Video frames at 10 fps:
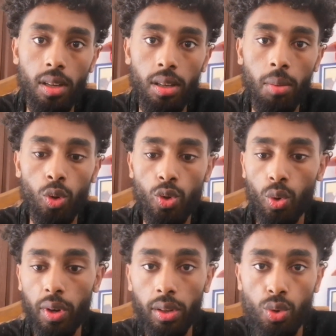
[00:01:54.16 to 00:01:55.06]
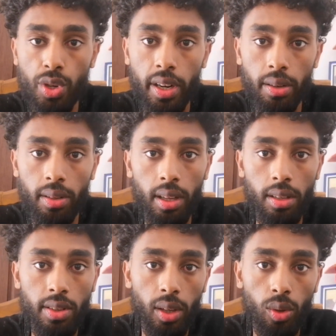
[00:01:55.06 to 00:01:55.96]
I'm also going to share
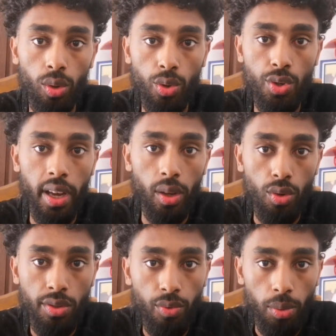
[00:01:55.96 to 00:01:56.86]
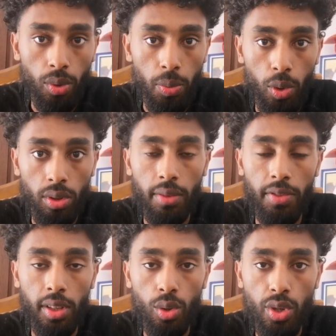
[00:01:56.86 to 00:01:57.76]
the technologies I used to build the
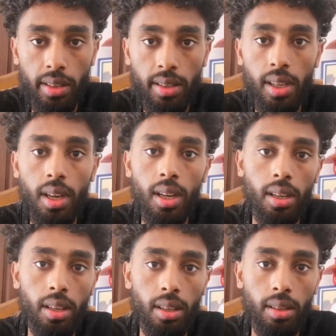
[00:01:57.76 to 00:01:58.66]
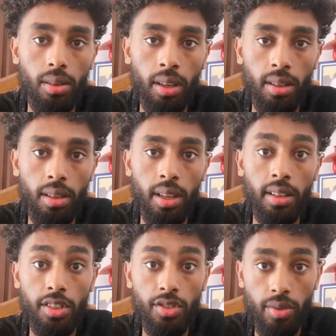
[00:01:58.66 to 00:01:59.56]
video chat, and the
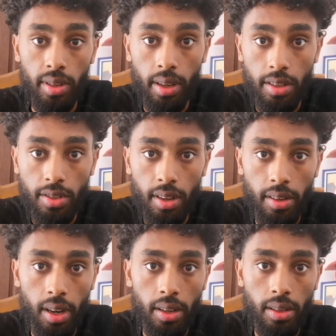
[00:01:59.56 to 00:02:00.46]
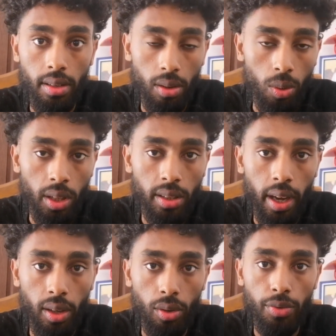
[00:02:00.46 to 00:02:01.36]
industry standard, what
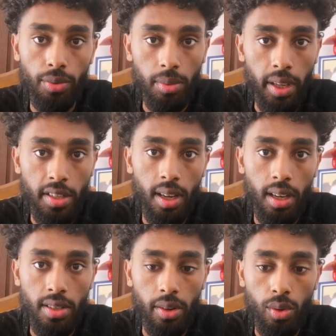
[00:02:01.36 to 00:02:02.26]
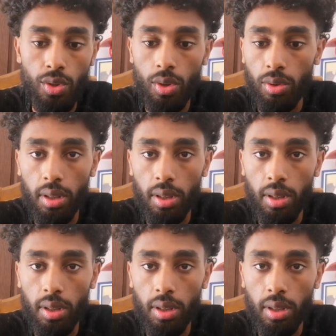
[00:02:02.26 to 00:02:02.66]
kind of tech stacks are used on